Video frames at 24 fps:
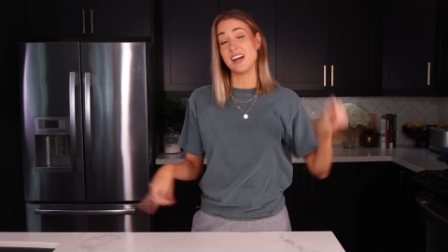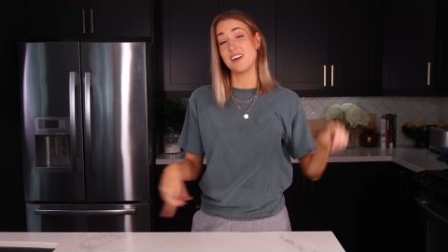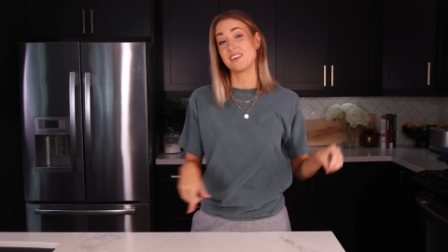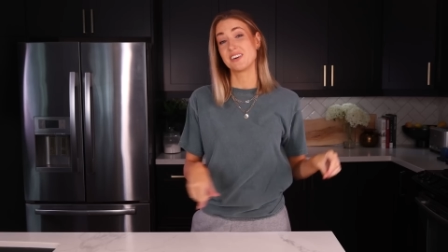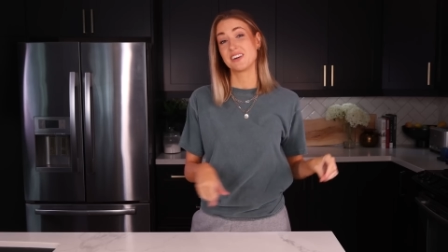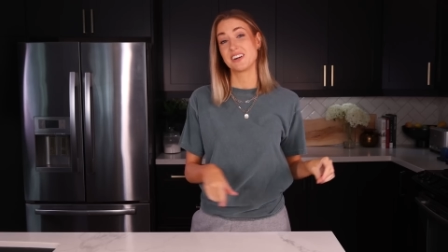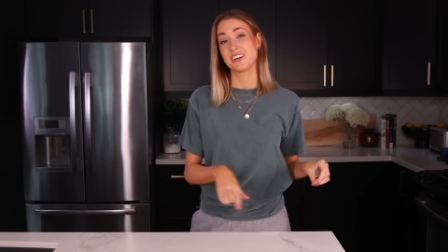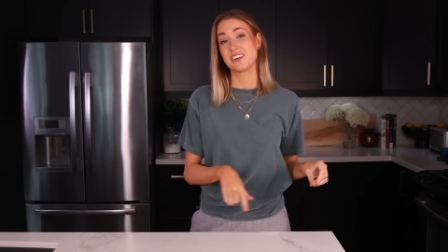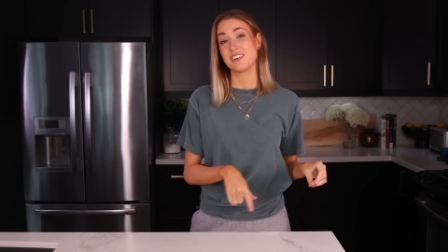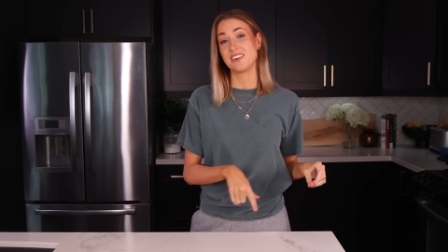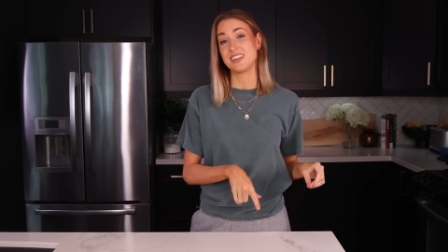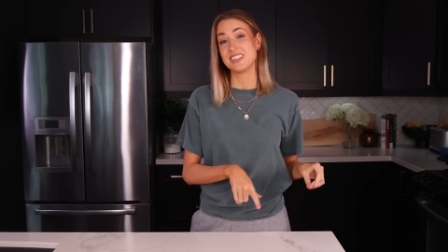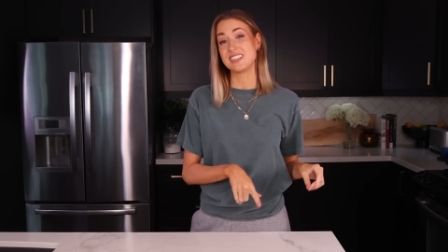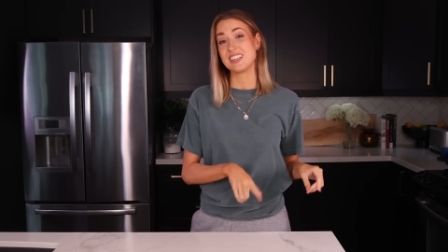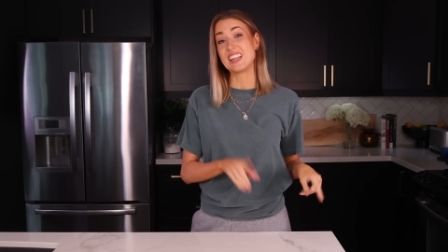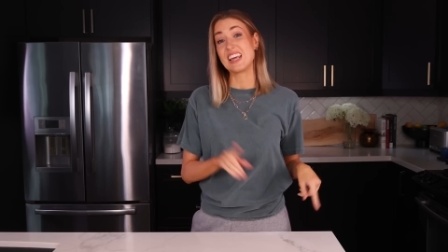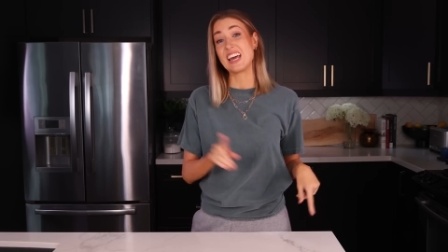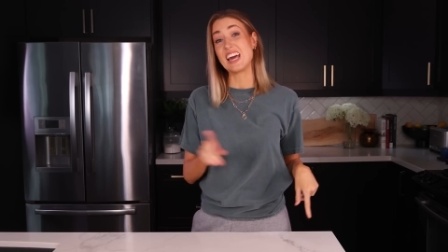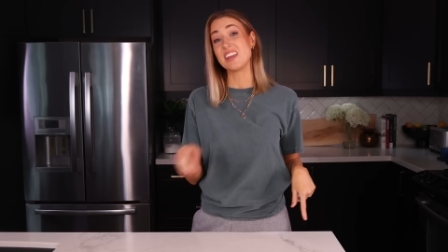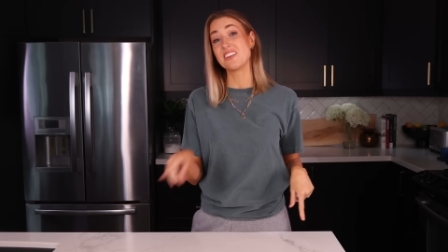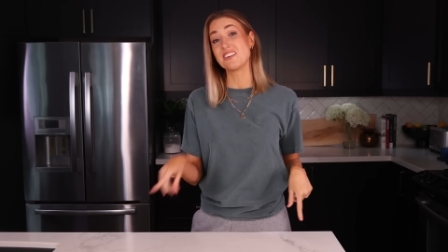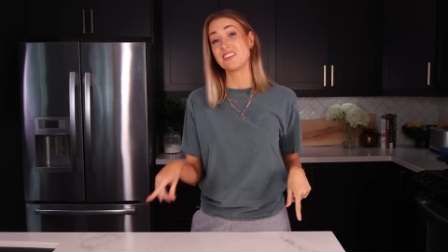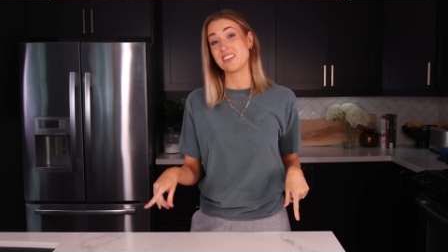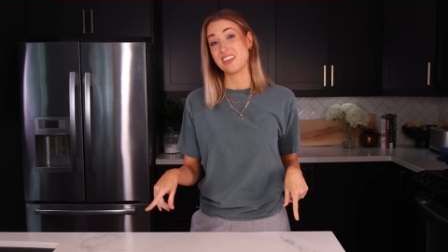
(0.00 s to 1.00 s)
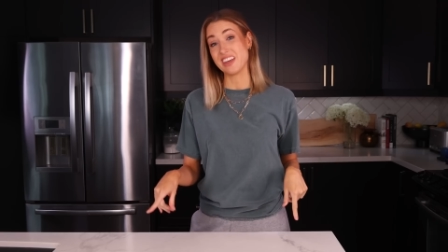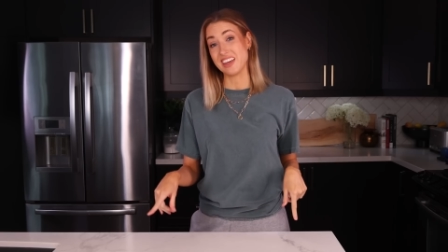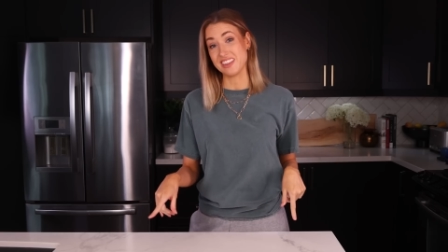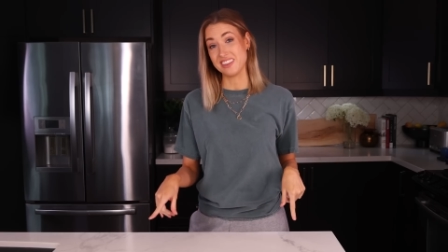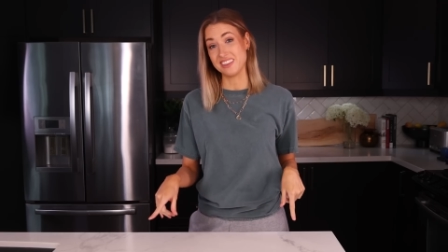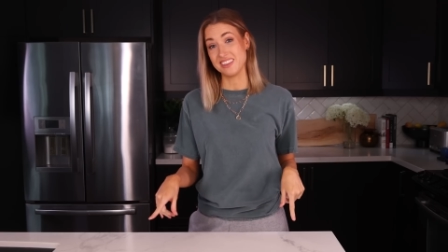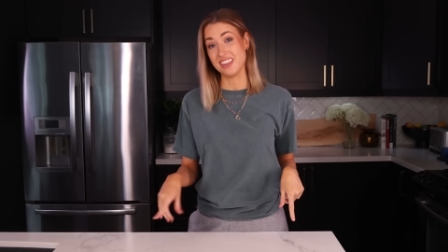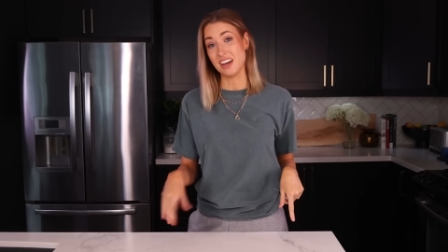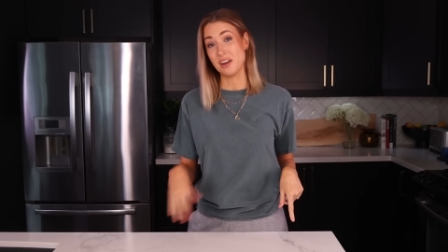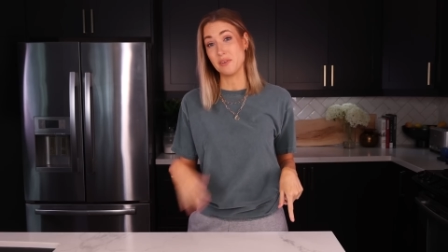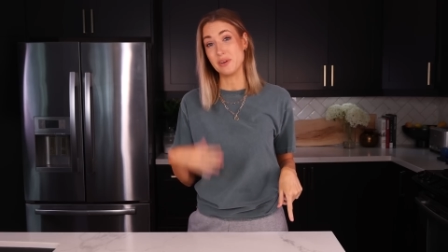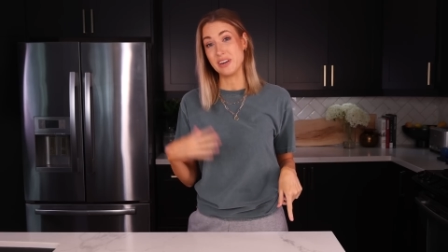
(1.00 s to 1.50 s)
now we're gonna go on to the other
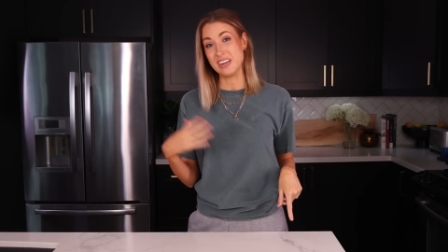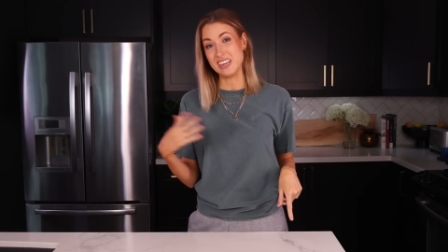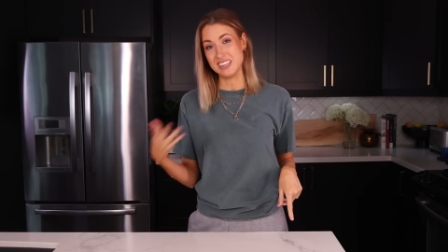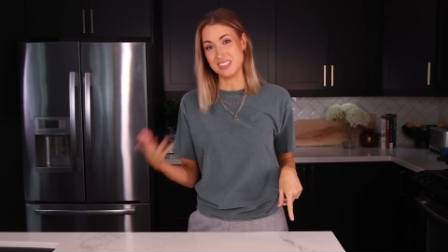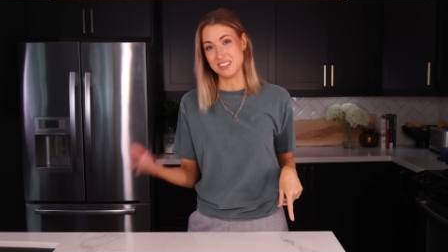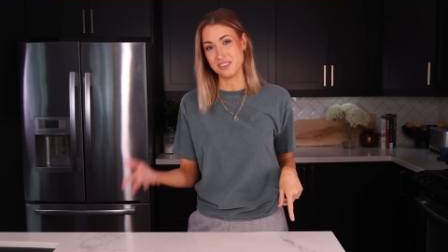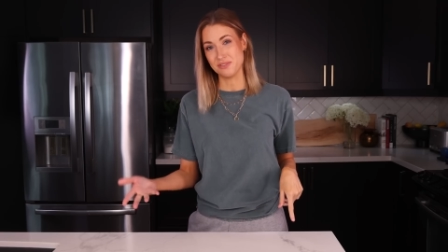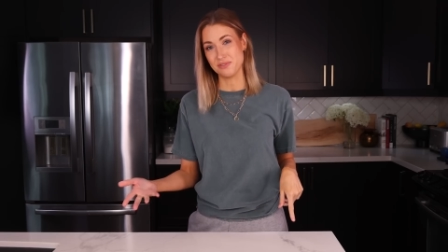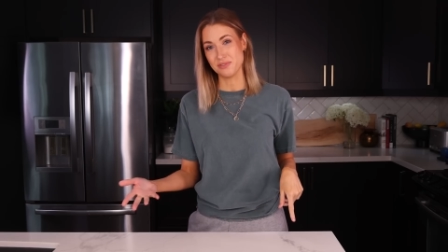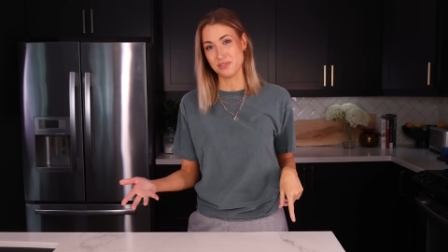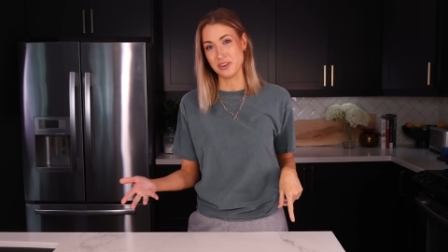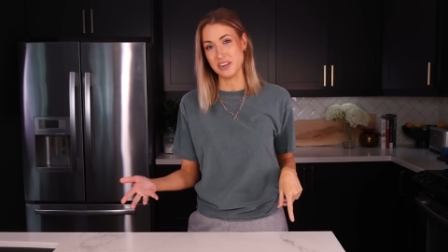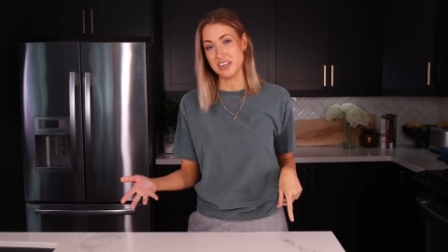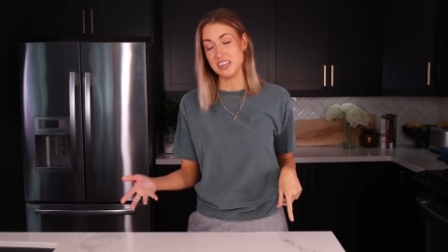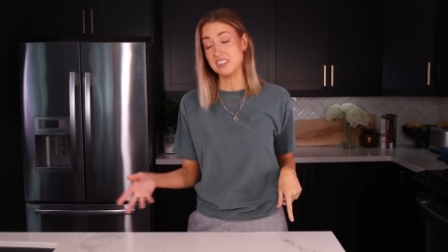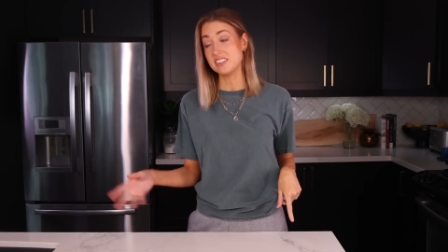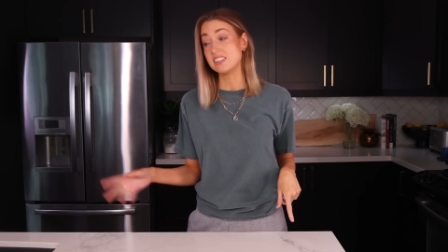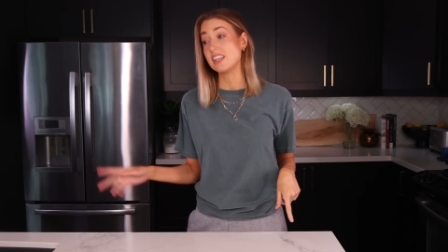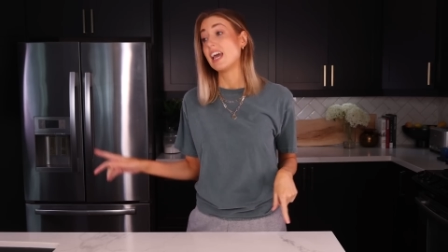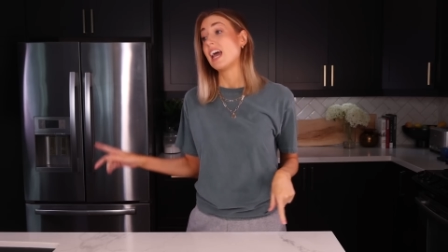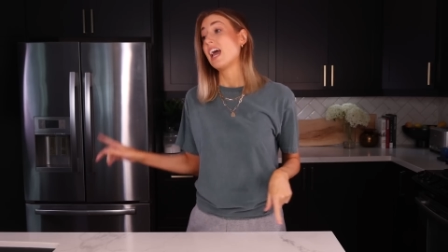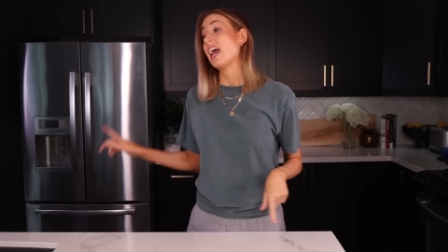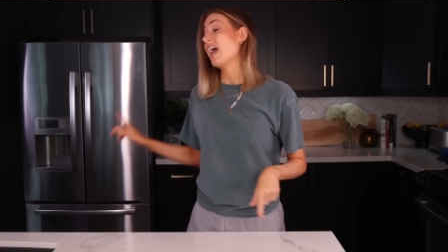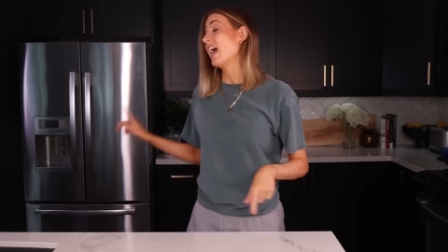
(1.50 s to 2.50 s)
thing that we need to freeze,